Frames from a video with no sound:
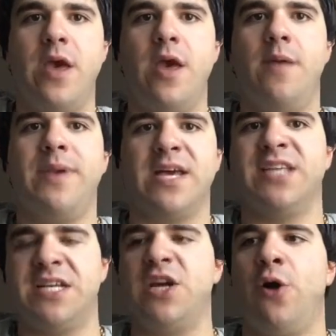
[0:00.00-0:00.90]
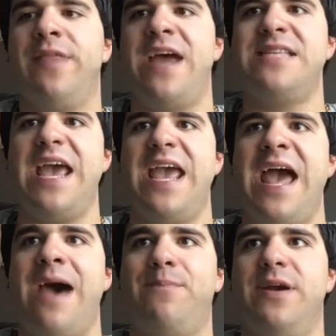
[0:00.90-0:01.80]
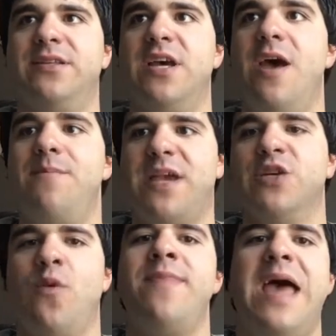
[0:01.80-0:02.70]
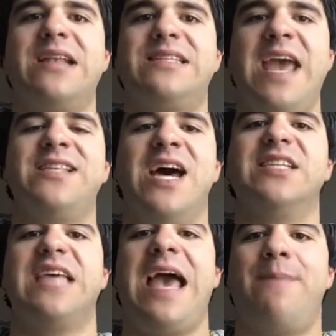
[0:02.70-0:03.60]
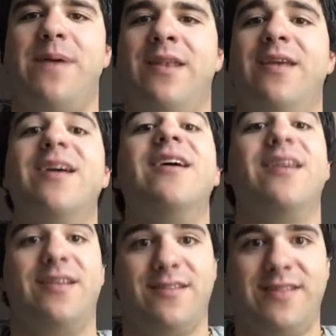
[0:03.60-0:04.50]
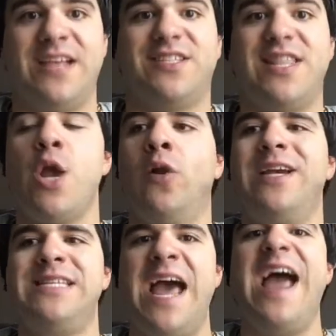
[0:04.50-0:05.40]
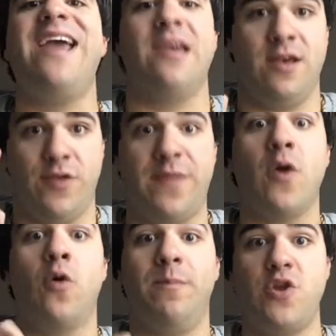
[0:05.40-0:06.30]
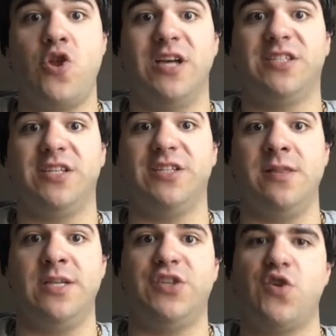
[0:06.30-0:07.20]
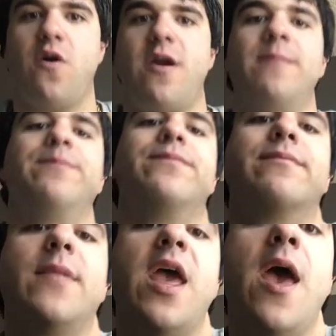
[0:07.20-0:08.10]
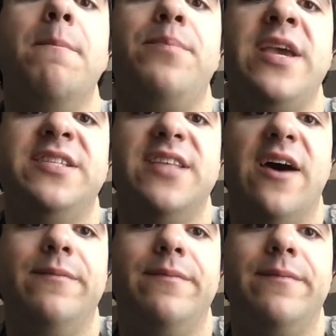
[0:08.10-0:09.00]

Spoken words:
Because until that day happens, because when that day does happen, that's the only day that there will be justice in this story. Peace out.